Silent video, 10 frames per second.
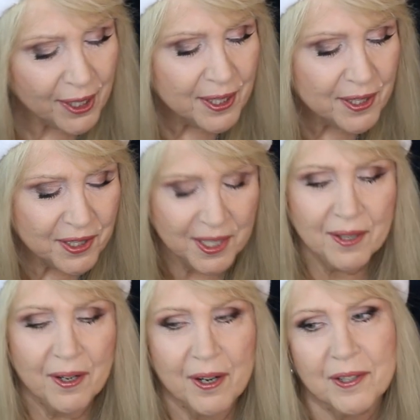
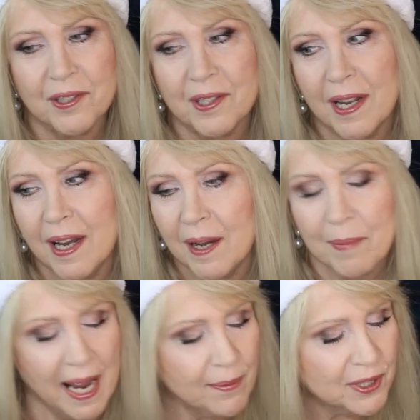concealers,
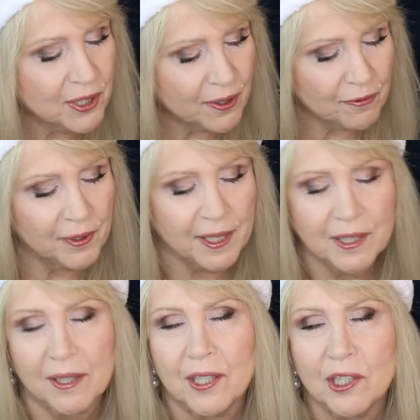I was
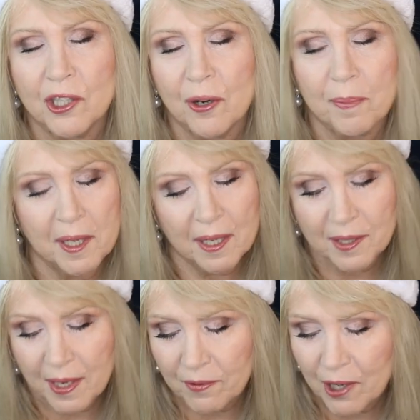conflicted this year
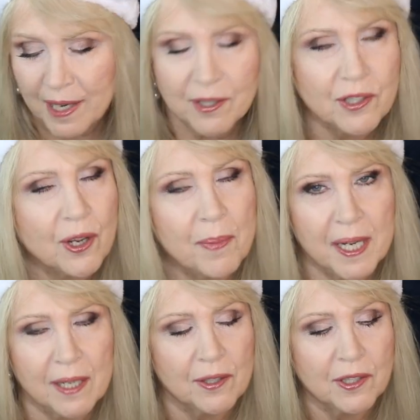because I've tried so
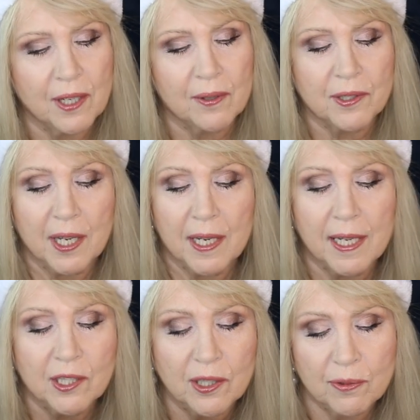many concealers, and
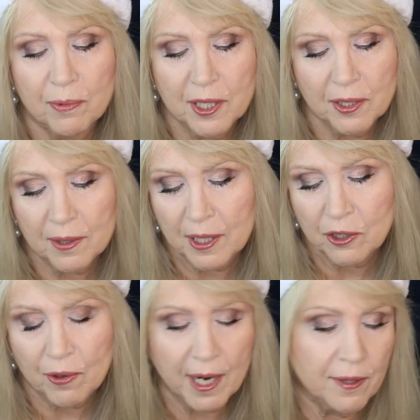I just recently
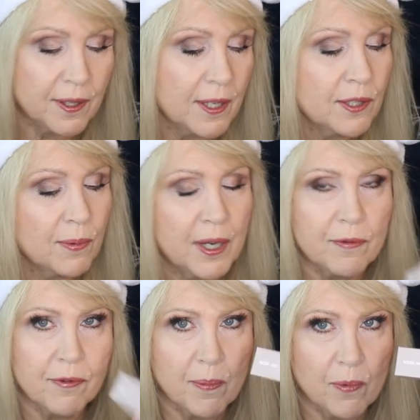tried this one
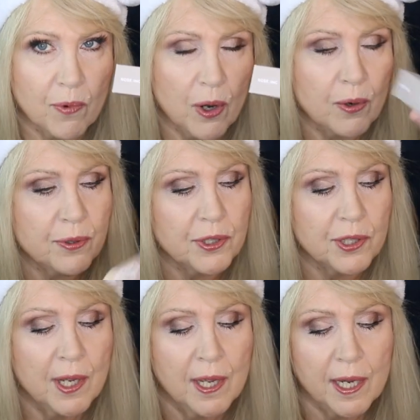from
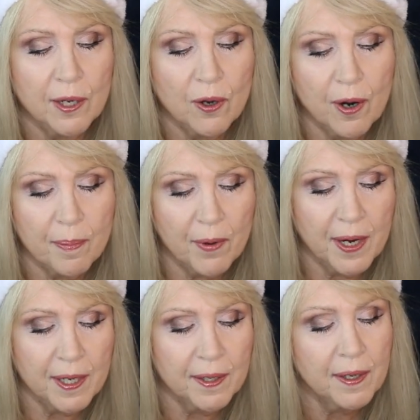Rose
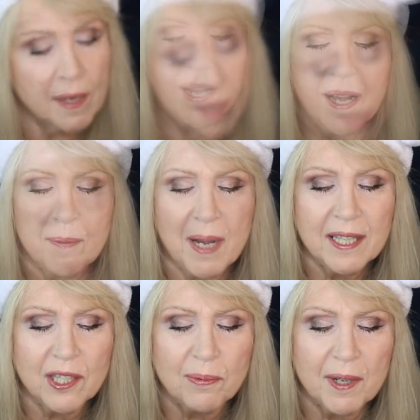Incorporated. I
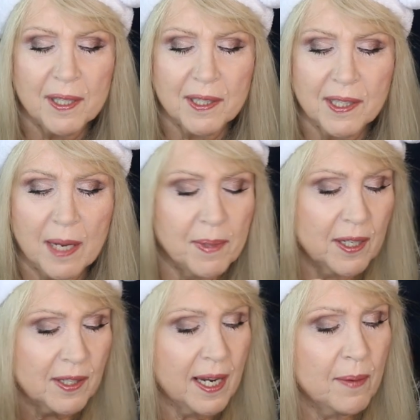just wanted to say it
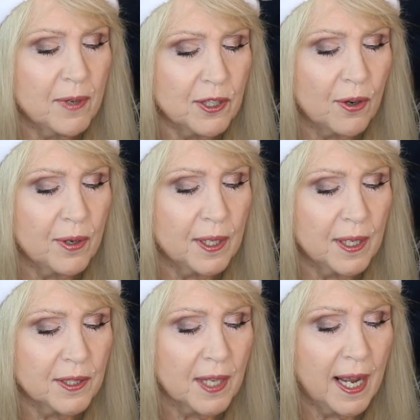because I am returning
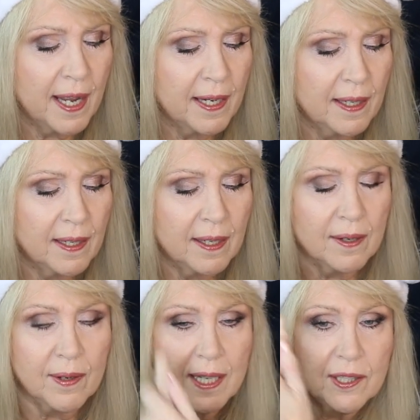this. I
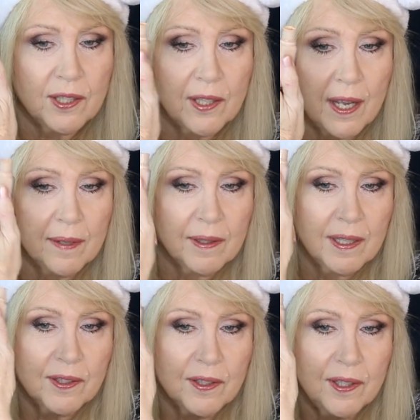just thought,
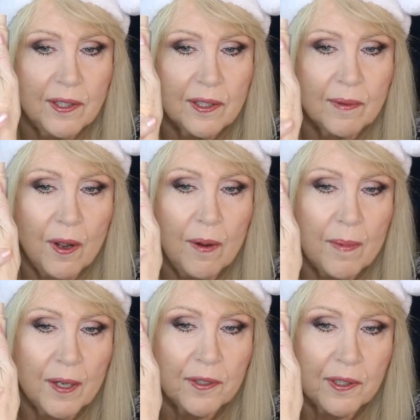because this is
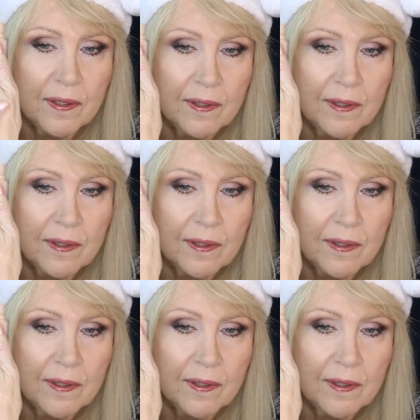almost